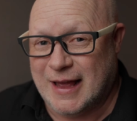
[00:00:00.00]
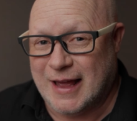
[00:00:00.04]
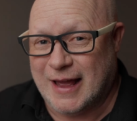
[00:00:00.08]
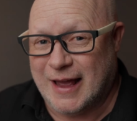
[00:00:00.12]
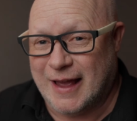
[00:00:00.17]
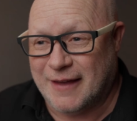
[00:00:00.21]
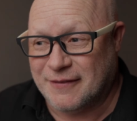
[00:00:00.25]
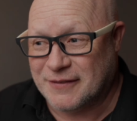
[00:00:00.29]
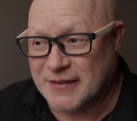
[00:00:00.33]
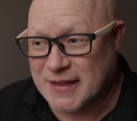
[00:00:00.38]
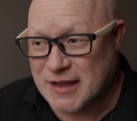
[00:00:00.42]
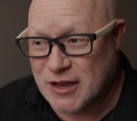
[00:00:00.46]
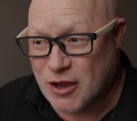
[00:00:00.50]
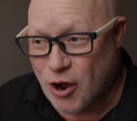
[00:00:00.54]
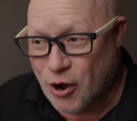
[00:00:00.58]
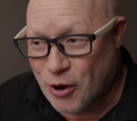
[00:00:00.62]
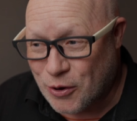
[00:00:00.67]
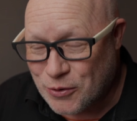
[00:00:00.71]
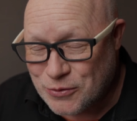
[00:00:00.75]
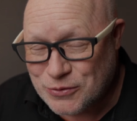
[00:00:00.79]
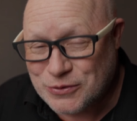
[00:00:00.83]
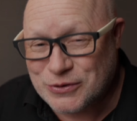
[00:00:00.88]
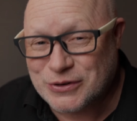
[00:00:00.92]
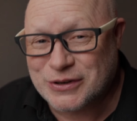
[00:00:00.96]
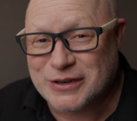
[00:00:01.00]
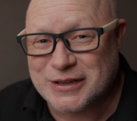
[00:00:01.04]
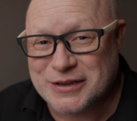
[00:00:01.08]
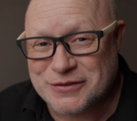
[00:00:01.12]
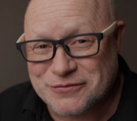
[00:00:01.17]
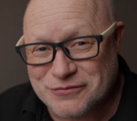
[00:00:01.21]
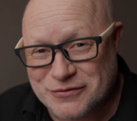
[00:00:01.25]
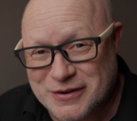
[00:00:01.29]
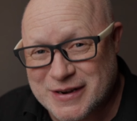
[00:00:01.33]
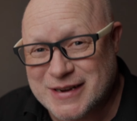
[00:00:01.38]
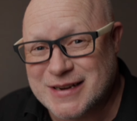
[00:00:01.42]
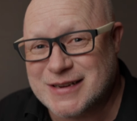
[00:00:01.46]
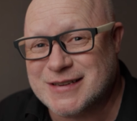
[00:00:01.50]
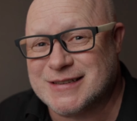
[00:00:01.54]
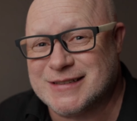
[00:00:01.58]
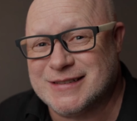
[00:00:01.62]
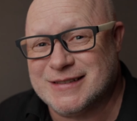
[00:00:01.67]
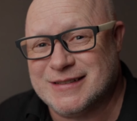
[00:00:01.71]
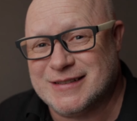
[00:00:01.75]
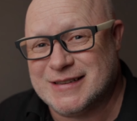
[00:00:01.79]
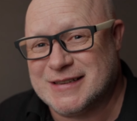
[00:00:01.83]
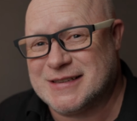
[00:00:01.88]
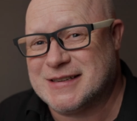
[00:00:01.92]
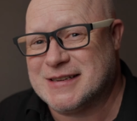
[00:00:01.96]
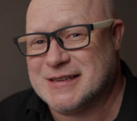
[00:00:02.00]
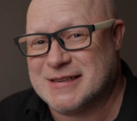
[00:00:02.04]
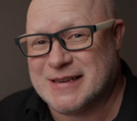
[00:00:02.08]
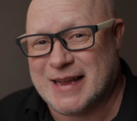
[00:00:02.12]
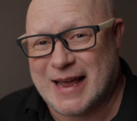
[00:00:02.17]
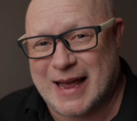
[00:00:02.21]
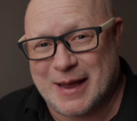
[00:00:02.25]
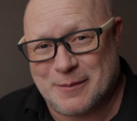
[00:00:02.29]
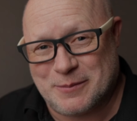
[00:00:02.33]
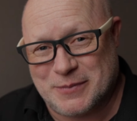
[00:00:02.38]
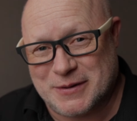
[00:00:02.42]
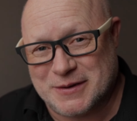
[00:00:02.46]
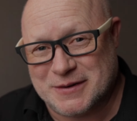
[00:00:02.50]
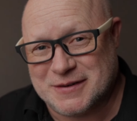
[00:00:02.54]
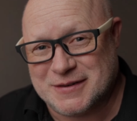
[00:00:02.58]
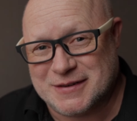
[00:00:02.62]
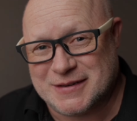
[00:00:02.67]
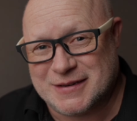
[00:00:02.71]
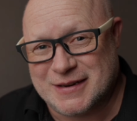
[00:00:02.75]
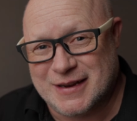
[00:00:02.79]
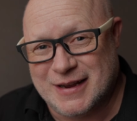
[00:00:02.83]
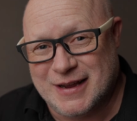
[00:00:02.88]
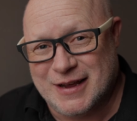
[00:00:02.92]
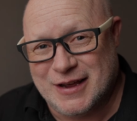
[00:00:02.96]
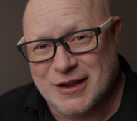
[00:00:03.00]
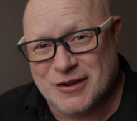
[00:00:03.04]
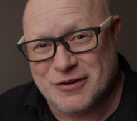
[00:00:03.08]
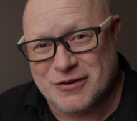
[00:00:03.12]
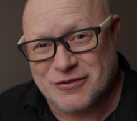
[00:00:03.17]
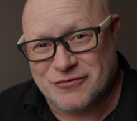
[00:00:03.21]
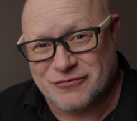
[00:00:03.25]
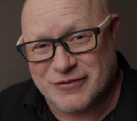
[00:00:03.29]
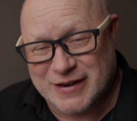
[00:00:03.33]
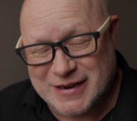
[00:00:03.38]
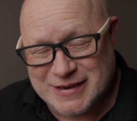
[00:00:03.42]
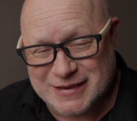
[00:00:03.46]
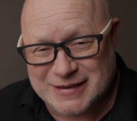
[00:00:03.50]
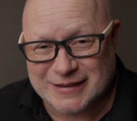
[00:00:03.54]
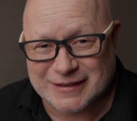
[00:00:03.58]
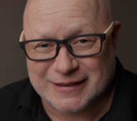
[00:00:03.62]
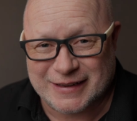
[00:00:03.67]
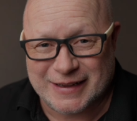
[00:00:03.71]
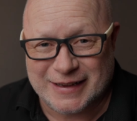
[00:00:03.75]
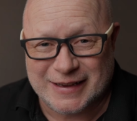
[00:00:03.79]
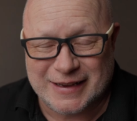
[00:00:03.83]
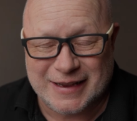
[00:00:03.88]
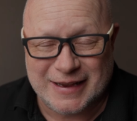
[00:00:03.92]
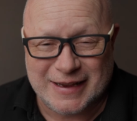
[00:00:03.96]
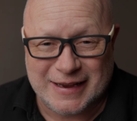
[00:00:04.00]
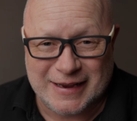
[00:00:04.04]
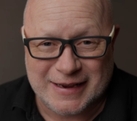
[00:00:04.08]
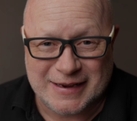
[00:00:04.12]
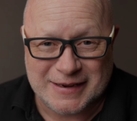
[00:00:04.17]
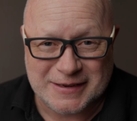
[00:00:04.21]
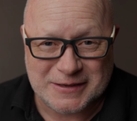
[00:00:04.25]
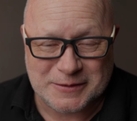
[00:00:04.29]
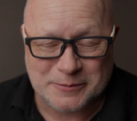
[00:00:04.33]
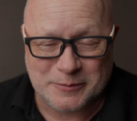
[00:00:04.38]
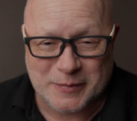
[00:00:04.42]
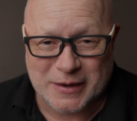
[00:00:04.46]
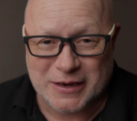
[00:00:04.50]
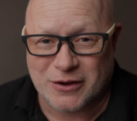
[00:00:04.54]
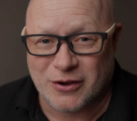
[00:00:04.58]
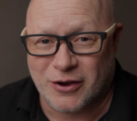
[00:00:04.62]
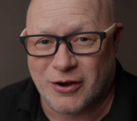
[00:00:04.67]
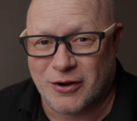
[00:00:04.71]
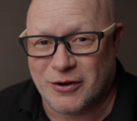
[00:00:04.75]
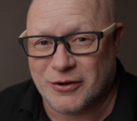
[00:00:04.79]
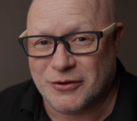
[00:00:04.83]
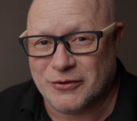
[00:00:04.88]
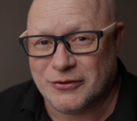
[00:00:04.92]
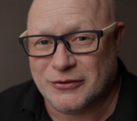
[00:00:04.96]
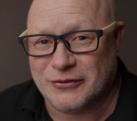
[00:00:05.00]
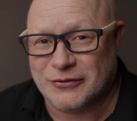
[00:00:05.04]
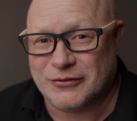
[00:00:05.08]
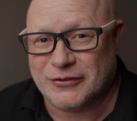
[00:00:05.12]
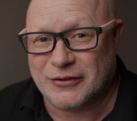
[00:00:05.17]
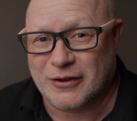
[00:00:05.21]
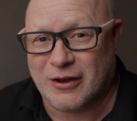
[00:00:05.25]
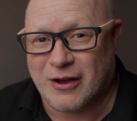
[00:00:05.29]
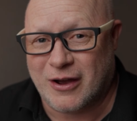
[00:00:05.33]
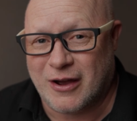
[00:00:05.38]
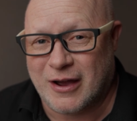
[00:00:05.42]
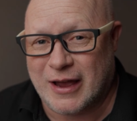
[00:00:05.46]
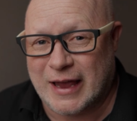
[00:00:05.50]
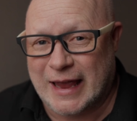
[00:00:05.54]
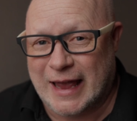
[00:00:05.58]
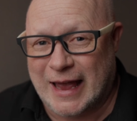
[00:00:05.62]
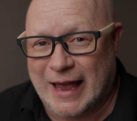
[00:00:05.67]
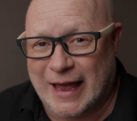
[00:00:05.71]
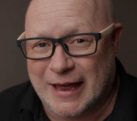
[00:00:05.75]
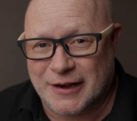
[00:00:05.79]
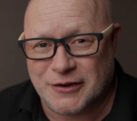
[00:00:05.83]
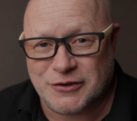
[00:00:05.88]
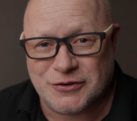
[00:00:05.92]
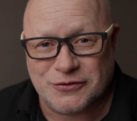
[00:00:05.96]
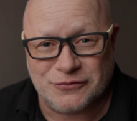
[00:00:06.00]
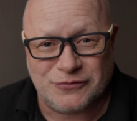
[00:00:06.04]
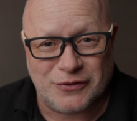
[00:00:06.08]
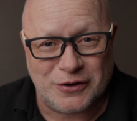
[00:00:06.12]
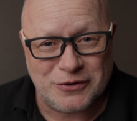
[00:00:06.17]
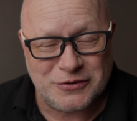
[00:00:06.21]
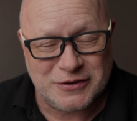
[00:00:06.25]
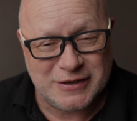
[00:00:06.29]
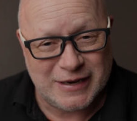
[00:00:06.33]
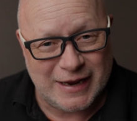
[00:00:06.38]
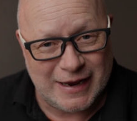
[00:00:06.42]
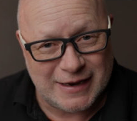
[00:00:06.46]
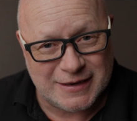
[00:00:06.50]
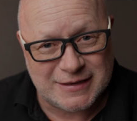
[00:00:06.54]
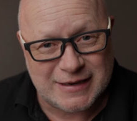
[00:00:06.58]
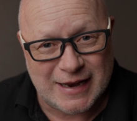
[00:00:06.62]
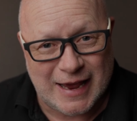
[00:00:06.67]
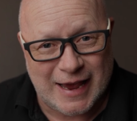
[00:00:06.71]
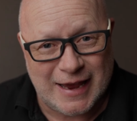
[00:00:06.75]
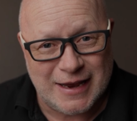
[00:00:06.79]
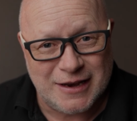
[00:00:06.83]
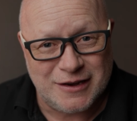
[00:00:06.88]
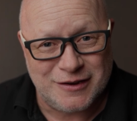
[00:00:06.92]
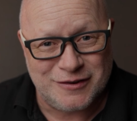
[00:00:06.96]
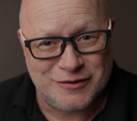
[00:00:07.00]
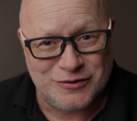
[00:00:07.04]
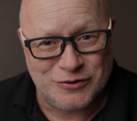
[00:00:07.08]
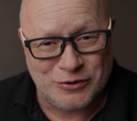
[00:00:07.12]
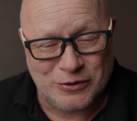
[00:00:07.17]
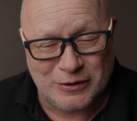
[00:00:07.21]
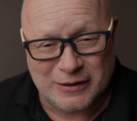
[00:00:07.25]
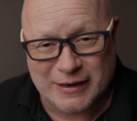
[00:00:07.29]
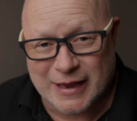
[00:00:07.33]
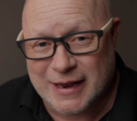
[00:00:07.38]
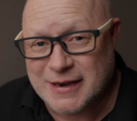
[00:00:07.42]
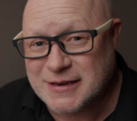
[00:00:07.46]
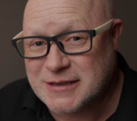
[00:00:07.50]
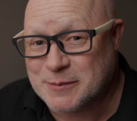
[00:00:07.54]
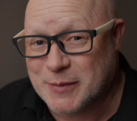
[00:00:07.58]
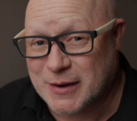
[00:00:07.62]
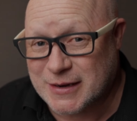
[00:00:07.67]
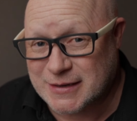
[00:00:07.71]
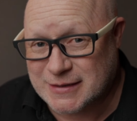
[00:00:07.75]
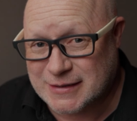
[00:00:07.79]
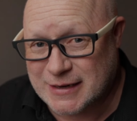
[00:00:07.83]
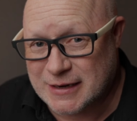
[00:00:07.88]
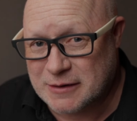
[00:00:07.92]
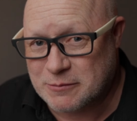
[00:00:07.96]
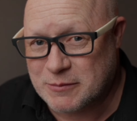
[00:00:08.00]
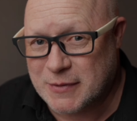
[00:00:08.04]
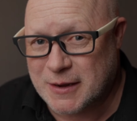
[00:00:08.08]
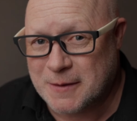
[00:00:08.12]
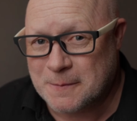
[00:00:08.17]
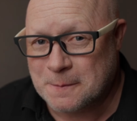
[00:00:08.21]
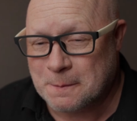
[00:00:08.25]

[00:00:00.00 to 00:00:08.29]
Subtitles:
And the only reason this has happened recently is because I had to road test a new lens by Sigma.